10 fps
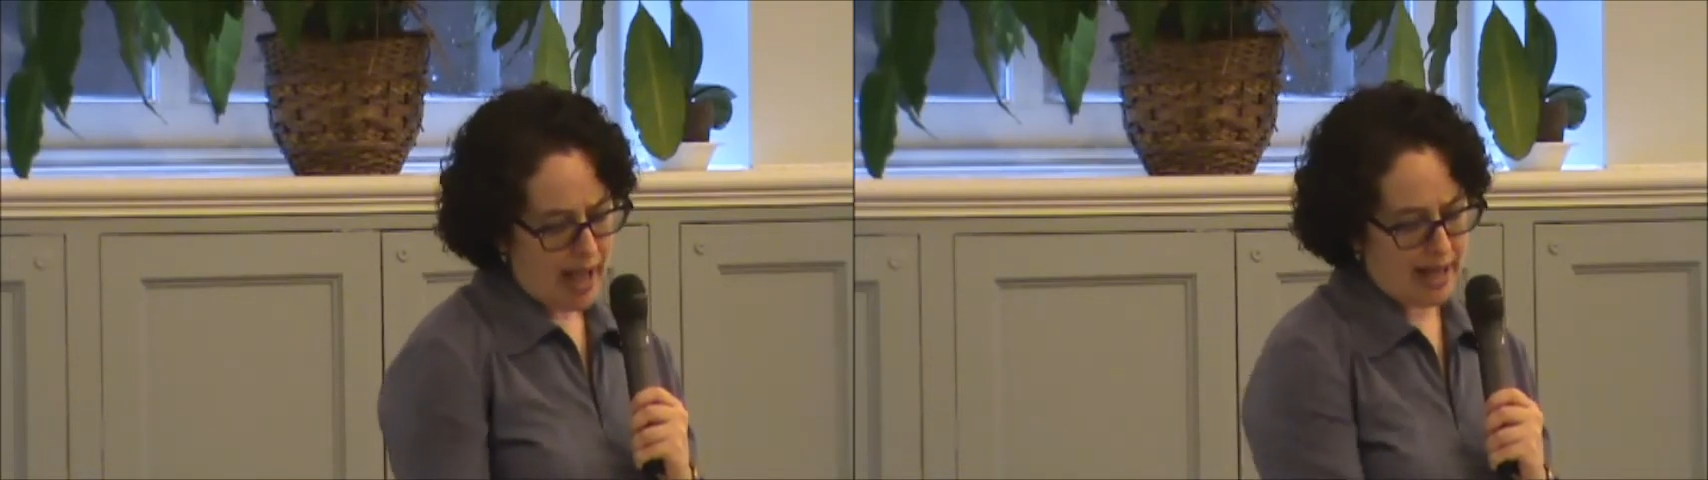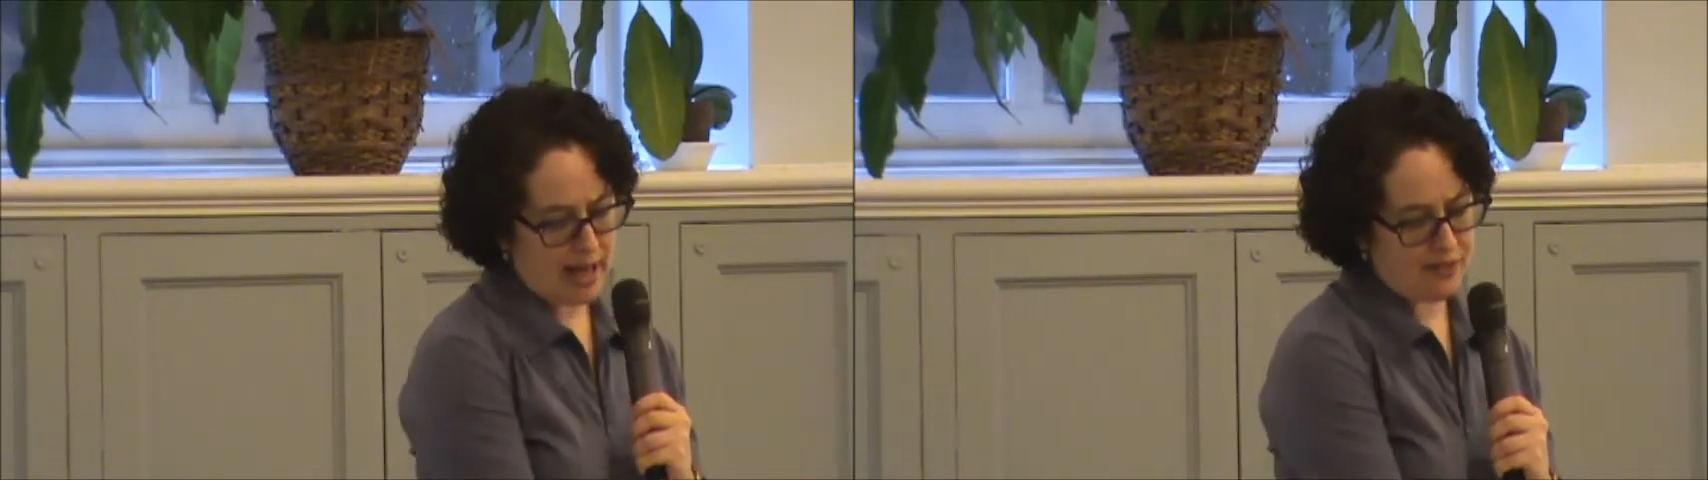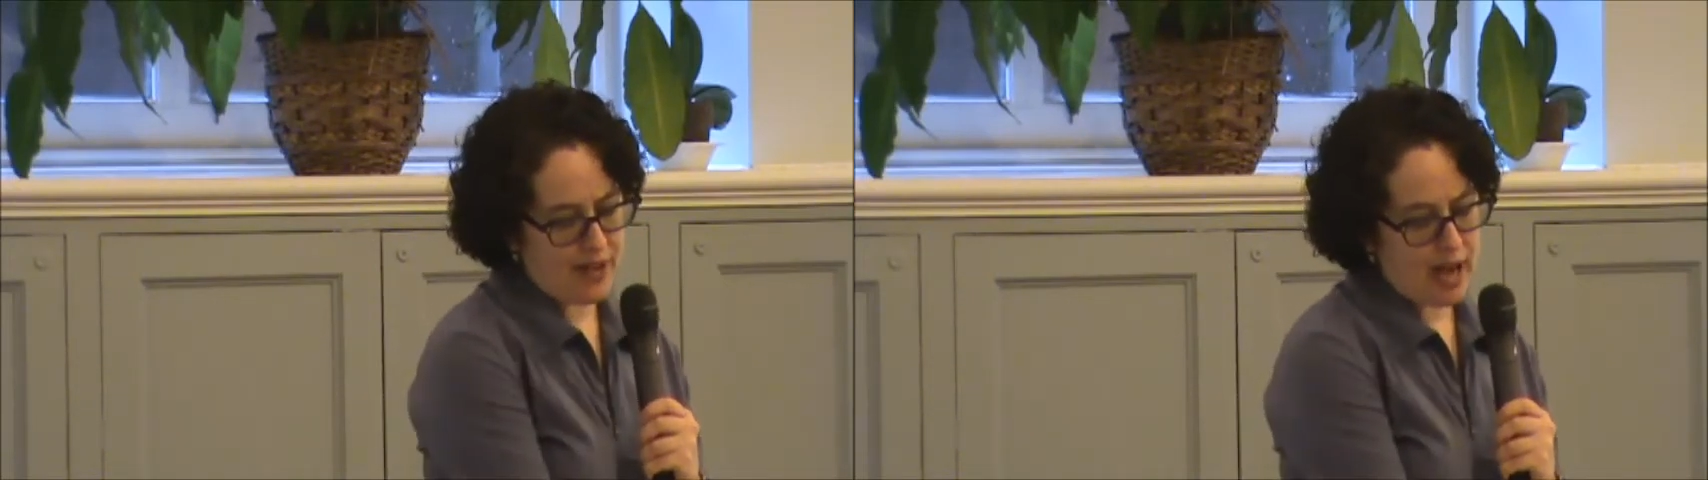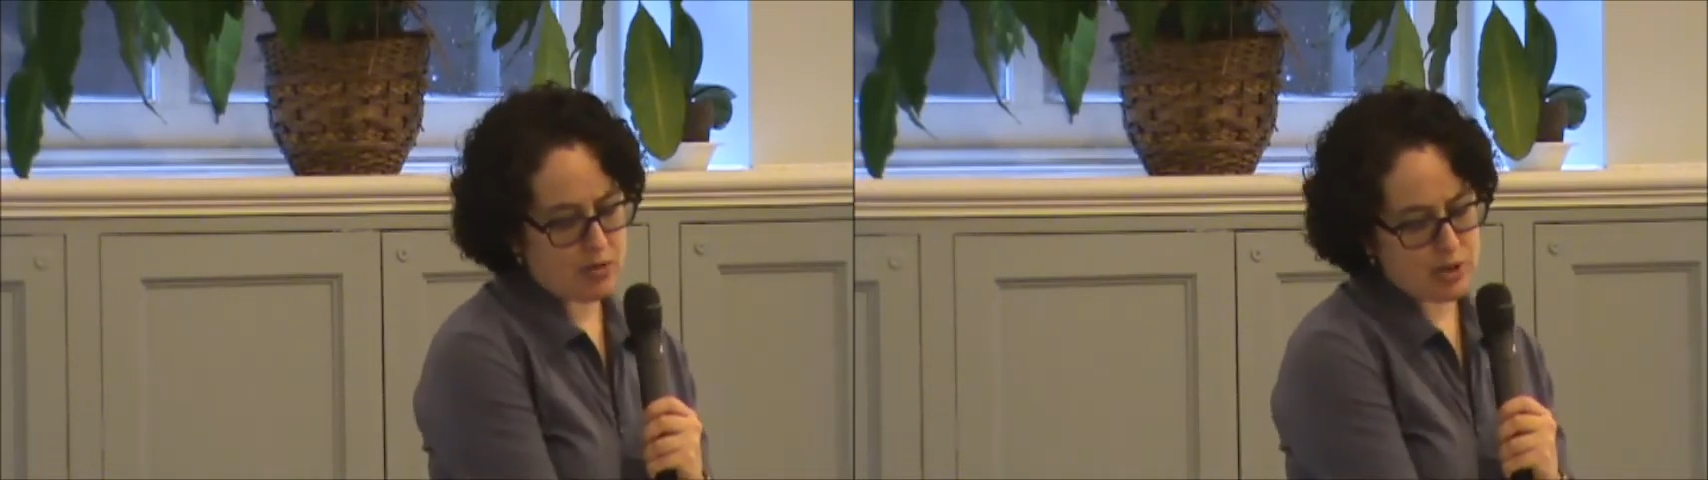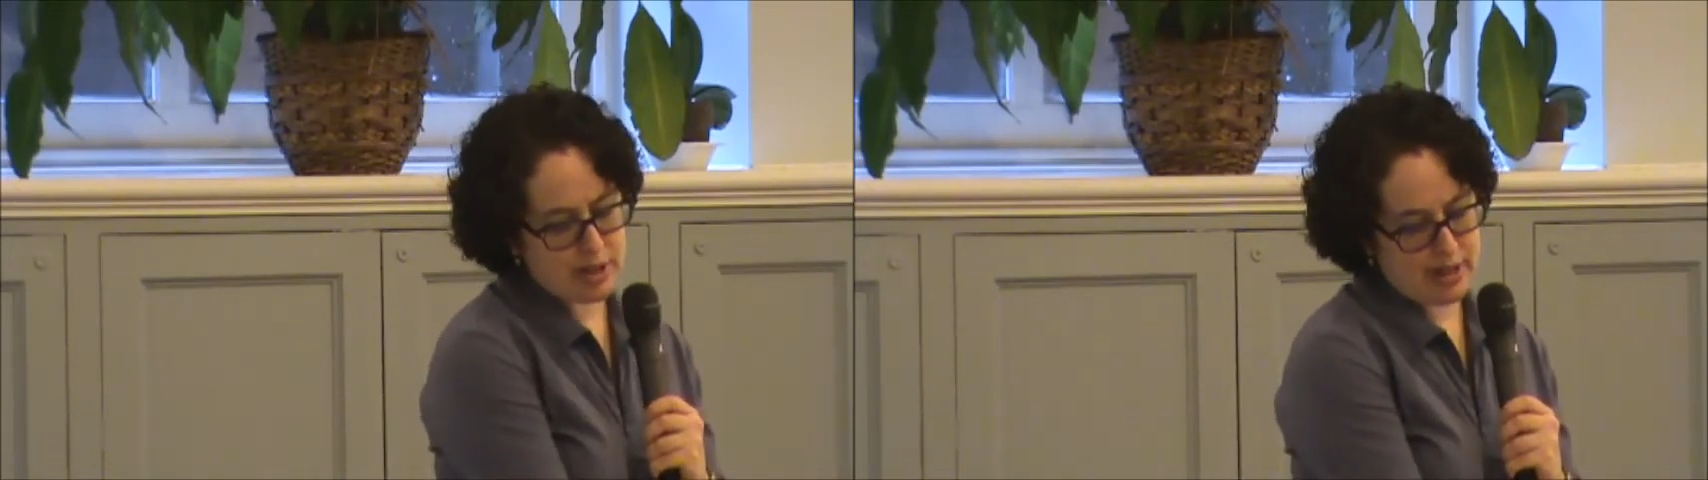And I
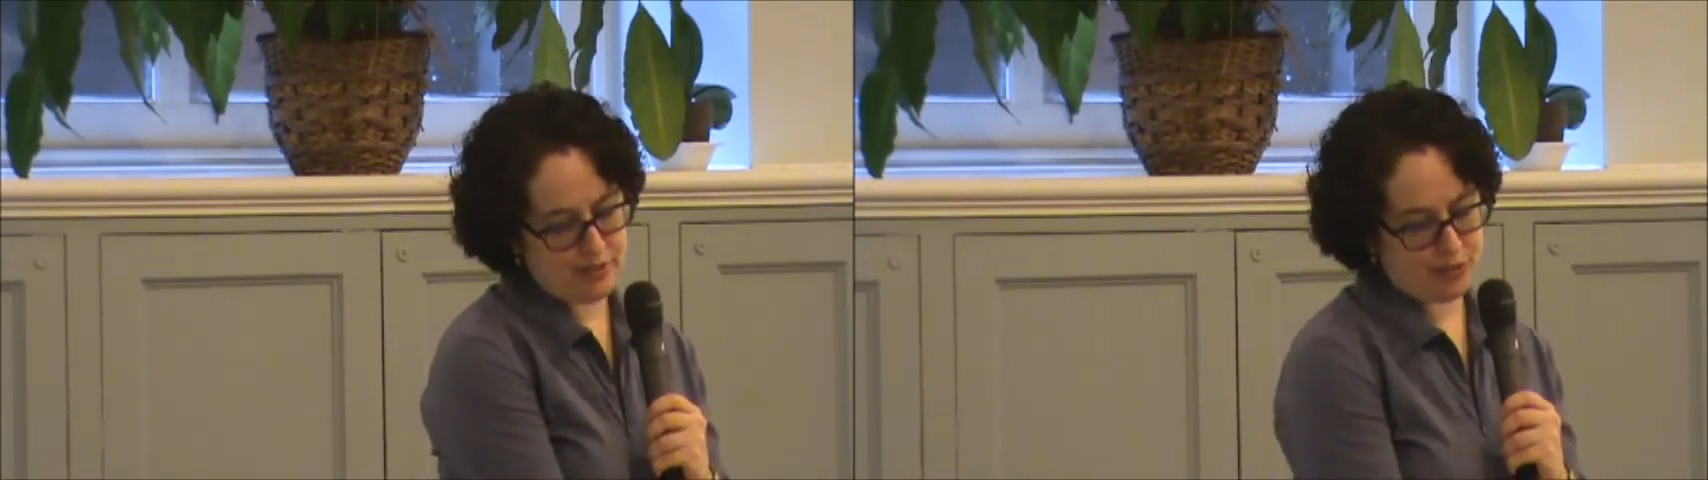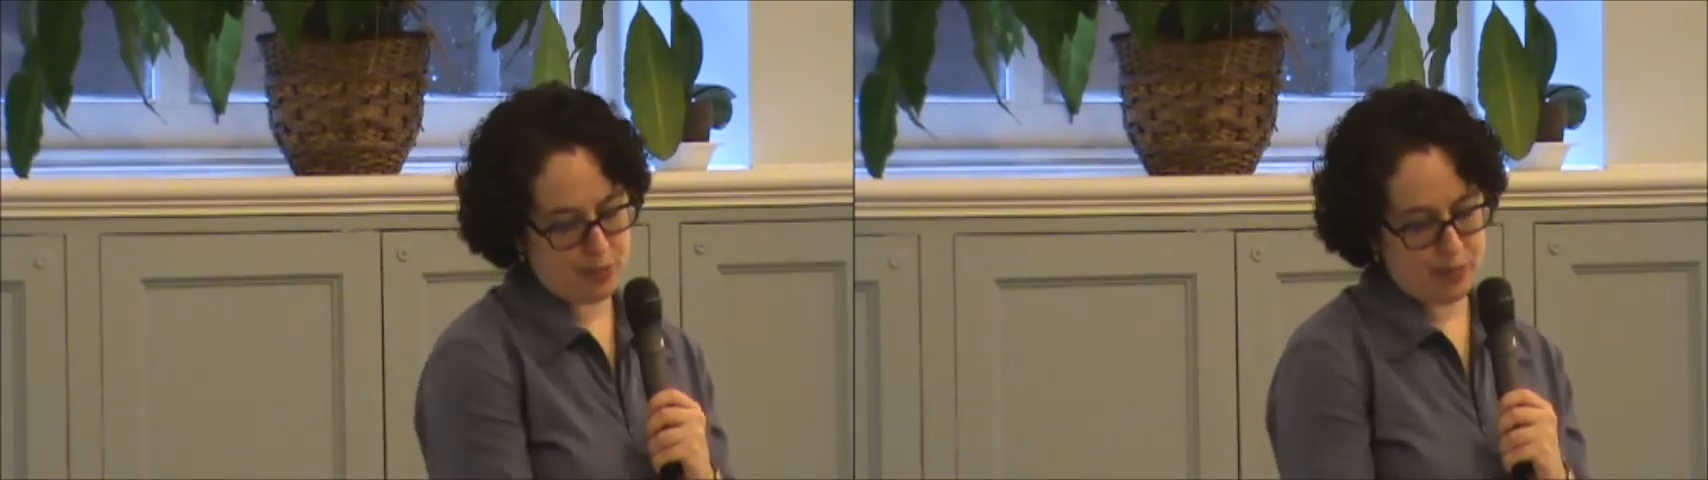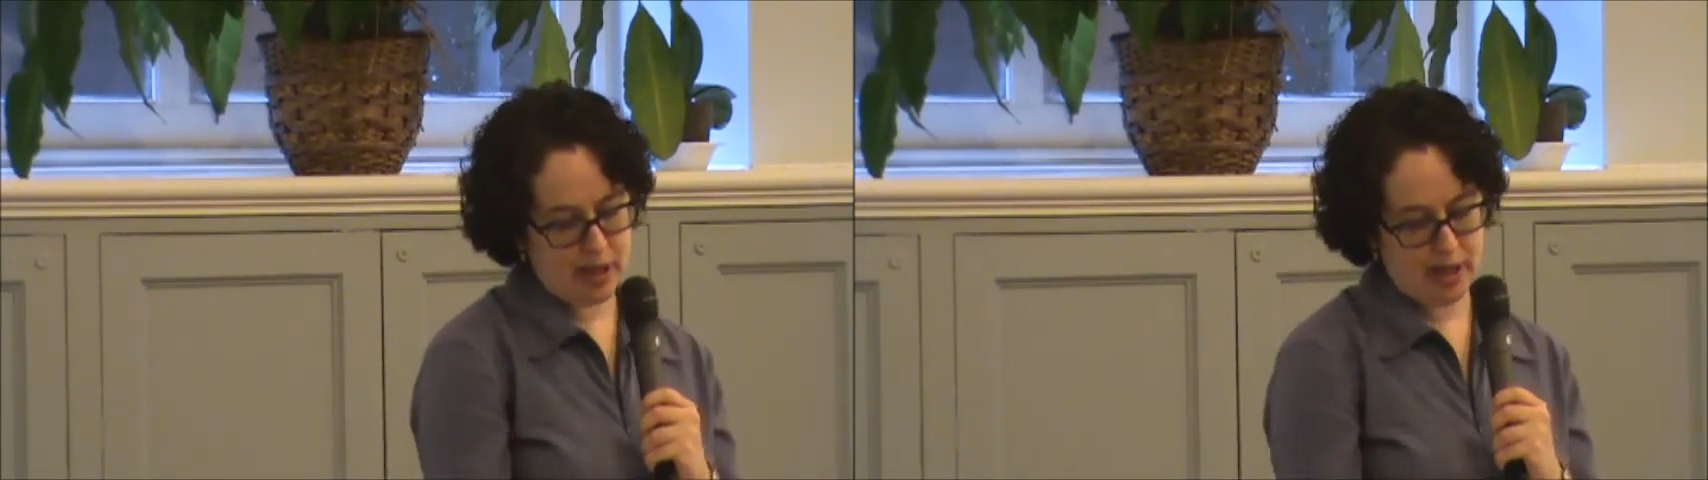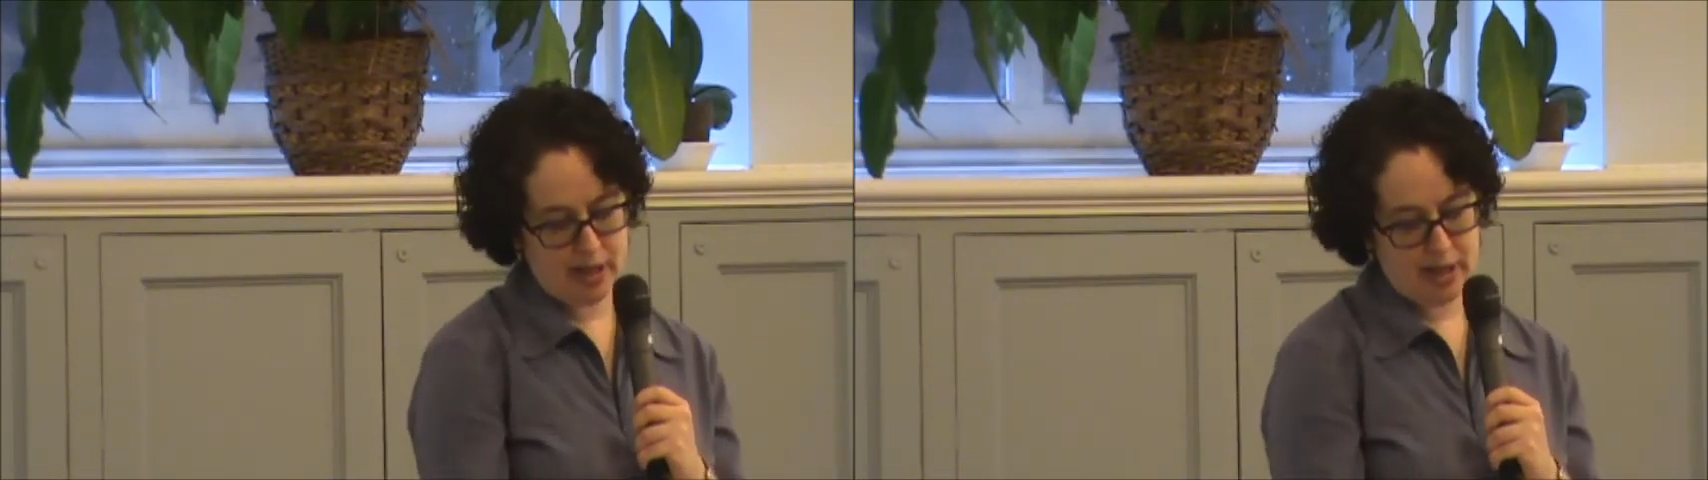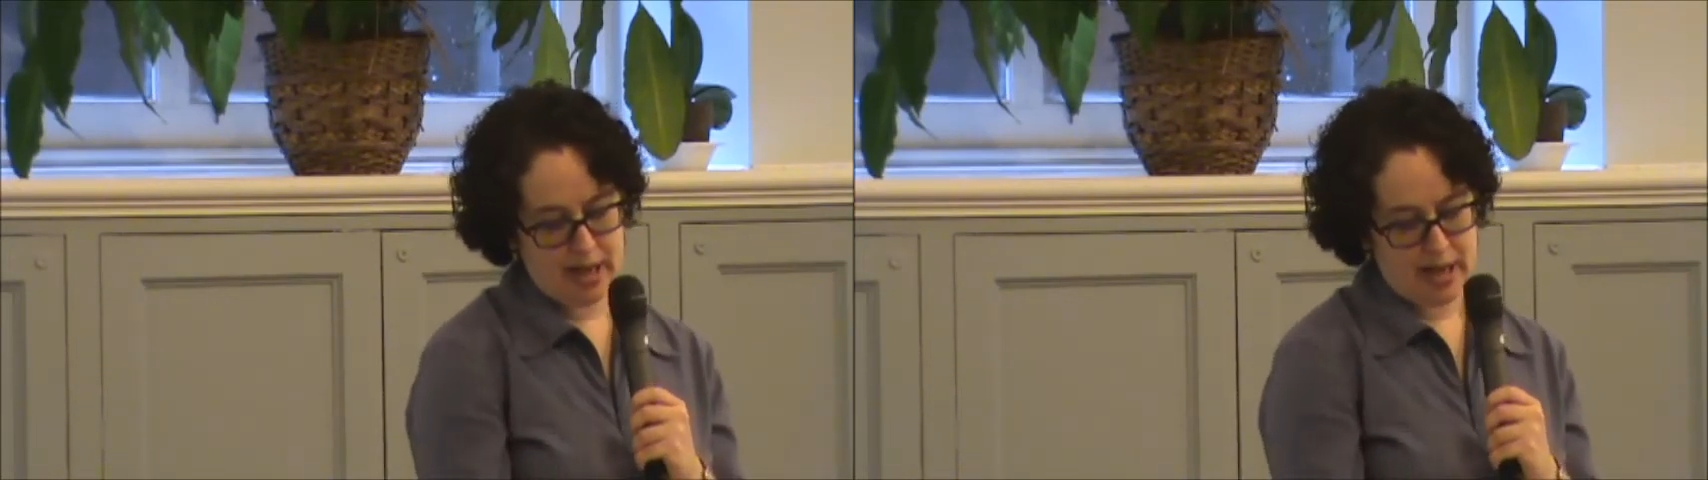found that for
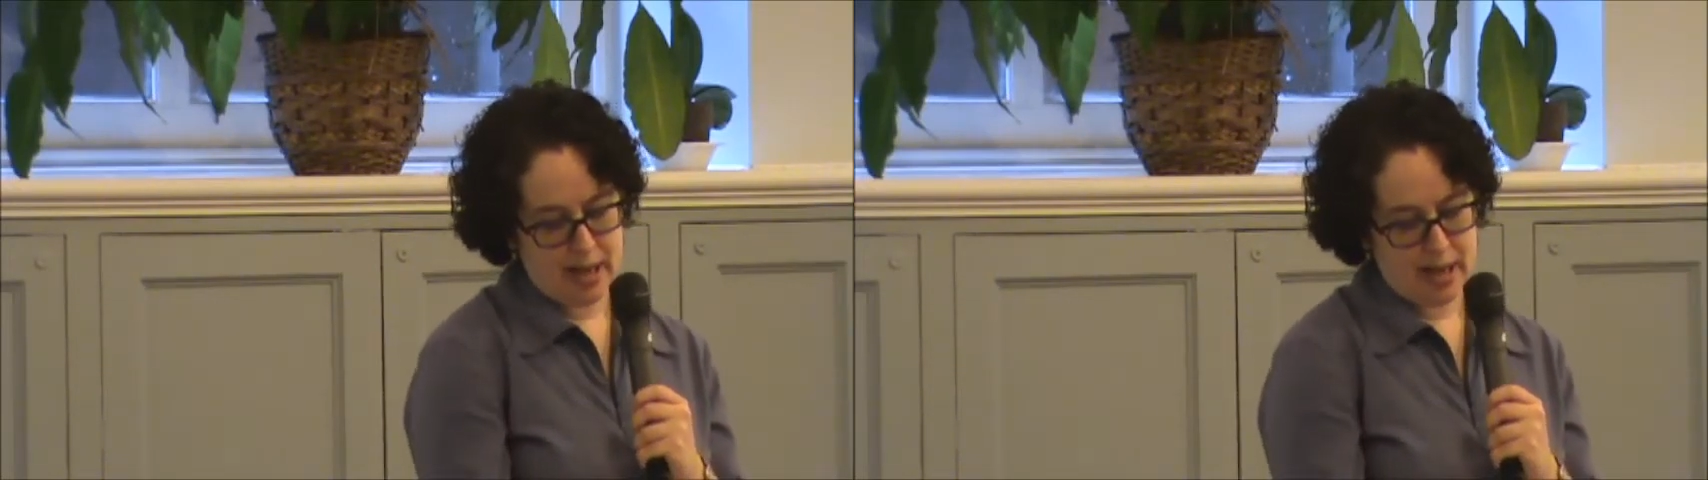me,